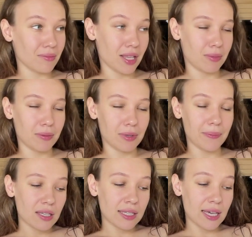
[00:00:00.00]
blah blah
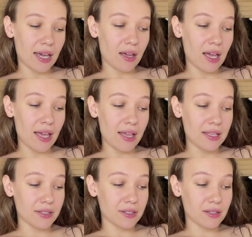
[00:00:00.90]
blah. Yeah,
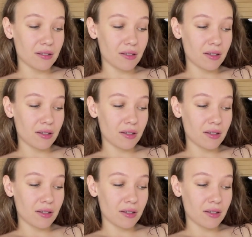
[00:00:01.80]
and